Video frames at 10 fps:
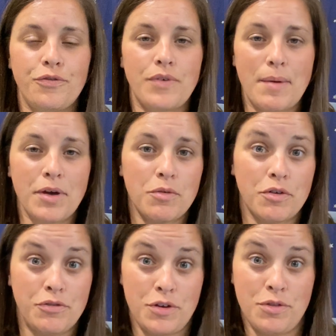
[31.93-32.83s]
I'm gonna
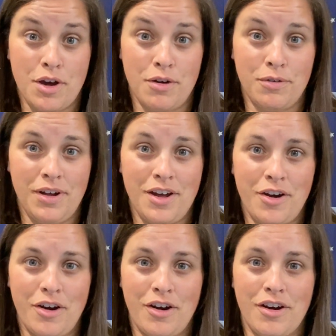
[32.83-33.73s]
review though
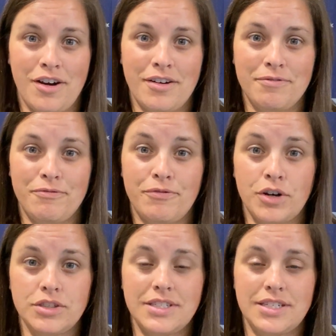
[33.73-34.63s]
the
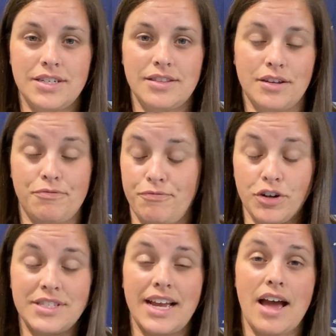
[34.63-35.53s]

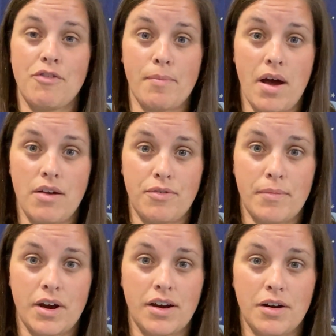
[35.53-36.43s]
first thing I ever bought from
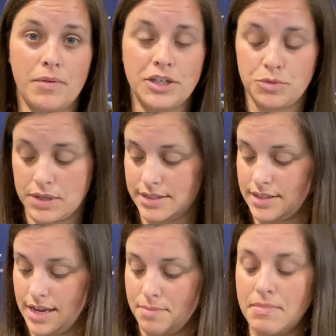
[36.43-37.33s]
her, which was
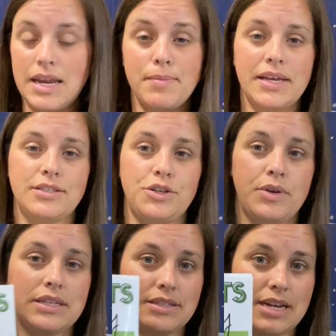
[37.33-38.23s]
the Minibeast
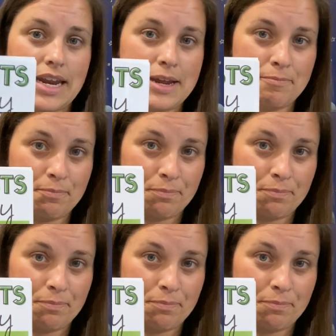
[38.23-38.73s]
Unit Study.